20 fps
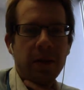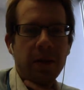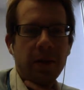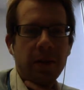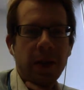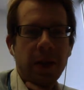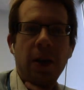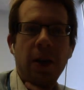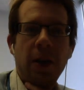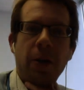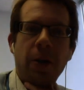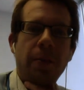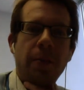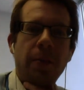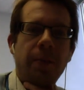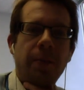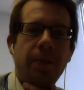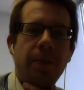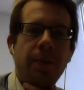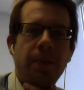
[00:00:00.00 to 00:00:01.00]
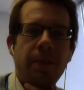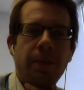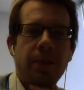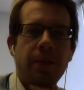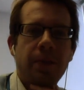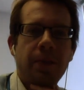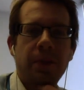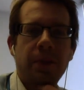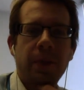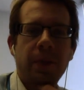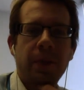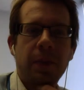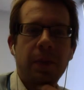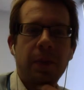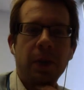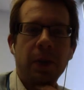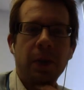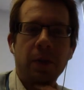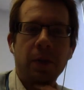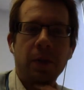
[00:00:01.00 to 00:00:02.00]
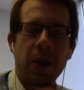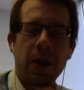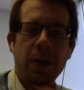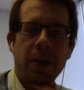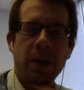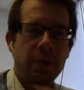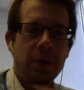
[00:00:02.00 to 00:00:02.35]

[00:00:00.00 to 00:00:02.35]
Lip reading: Anyway, it looks fine.